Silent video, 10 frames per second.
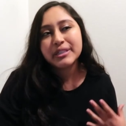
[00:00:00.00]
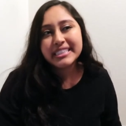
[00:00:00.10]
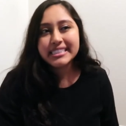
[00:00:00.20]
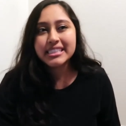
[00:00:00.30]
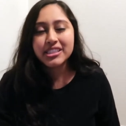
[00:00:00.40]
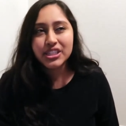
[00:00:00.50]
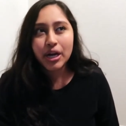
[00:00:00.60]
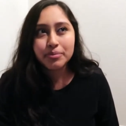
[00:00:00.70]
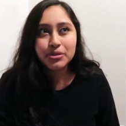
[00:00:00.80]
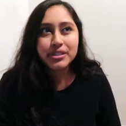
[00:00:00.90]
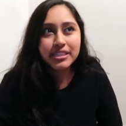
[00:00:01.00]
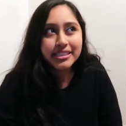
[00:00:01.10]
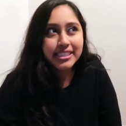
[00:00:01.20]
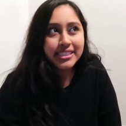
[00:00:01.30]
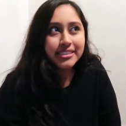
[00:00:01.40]
did stop. So he
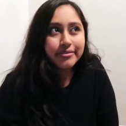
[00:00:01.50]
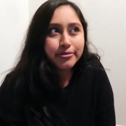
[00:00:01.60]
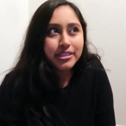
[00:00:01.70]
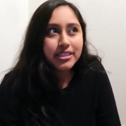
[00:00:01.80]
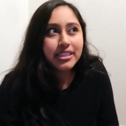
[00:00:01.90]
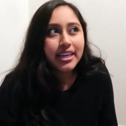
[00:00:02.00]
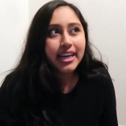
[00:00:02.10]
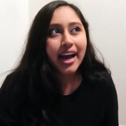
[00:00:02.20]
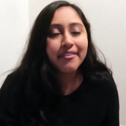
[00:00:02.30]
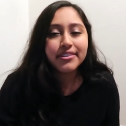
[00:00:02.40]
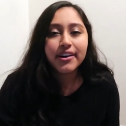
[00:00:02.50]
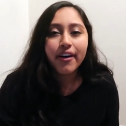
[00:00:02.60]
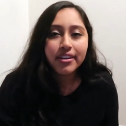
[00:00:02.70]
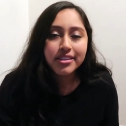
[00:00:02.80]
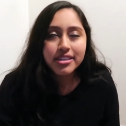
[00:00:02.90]
didn't really like have it
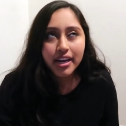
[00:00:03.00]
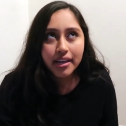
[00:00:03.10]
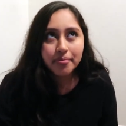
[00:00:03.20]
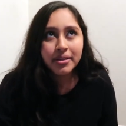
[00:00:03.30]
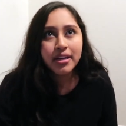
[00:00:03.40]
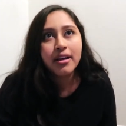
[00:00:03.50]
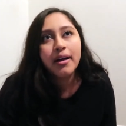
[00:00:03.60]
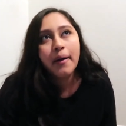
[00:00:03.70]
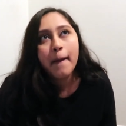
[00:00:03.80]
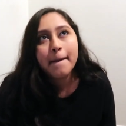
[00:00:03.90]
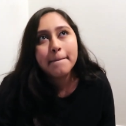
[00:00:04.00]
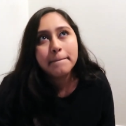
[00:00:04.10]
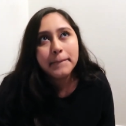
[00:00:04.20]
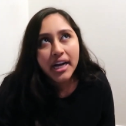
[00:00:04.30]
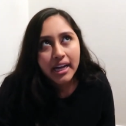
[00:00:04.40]
all the time,
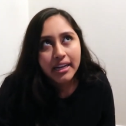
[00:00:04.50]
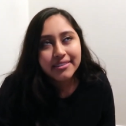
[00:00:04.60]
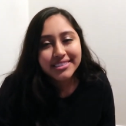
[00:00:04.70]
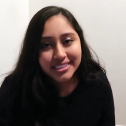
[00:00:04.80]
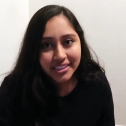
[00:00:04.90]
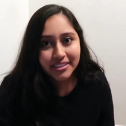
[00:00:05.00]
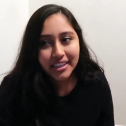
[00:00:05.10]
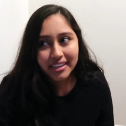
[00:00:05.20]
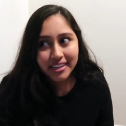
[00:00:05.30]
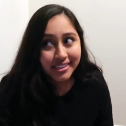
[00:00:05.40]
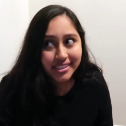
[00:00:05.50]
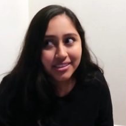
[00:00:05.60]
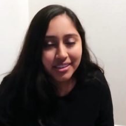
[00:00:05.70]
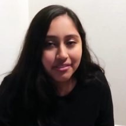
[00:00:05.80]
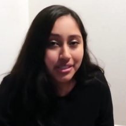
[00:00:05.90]
but still, like, he
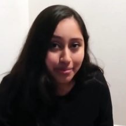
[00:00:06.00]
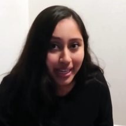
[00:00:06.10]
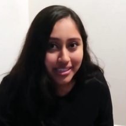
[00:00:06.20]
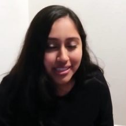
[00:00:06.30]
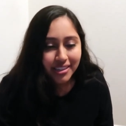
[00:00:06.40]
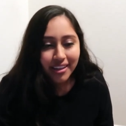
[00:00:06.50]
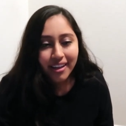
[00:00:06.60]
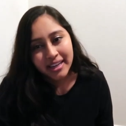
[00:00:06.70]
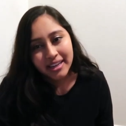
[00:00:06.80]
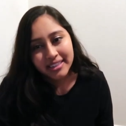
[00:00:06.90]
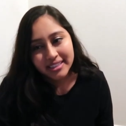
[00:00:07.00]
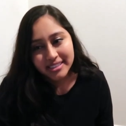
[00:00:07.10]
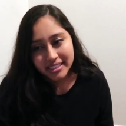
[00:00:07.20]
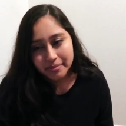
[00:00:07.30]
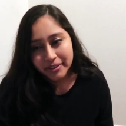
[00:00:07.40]
did love his passy. And I guess
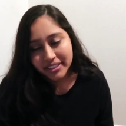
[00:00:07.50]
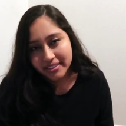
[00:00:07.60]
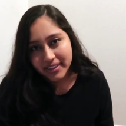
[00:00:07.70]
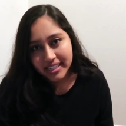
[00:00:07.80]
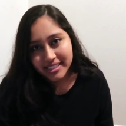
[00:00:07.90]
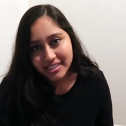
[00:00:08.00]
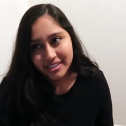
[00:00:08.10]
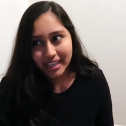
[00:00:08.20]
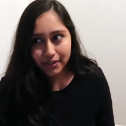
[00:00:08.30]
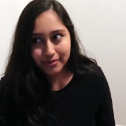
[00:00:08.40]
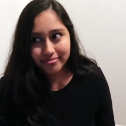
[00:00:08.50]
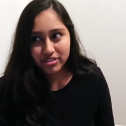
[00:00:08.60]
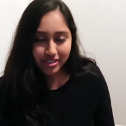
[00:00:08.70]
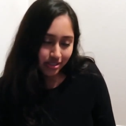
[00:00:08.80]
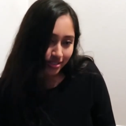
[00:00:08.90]
that's my only advice, is like
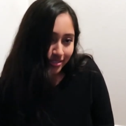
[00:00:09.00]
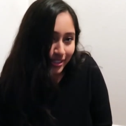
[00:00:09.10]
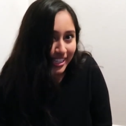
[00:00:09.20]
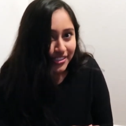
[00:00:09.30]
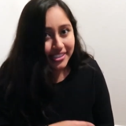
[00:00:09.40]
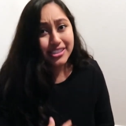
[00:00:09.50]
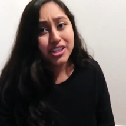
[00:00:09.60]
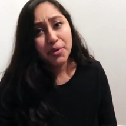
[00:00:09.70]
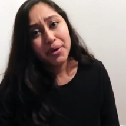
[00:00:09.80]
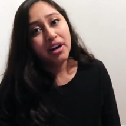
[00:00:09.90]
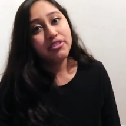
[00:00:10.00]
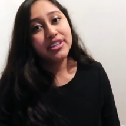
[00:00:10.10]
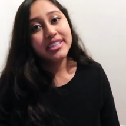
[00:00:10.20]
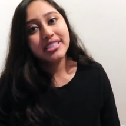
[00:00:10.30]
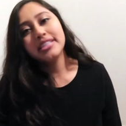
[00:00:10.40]
just gradually stop
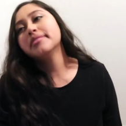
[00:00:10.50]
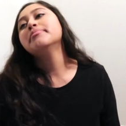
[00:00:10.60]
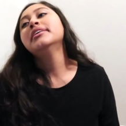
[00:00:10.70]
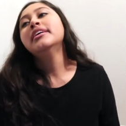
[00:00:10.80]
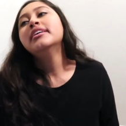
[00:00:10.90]
offering it to him,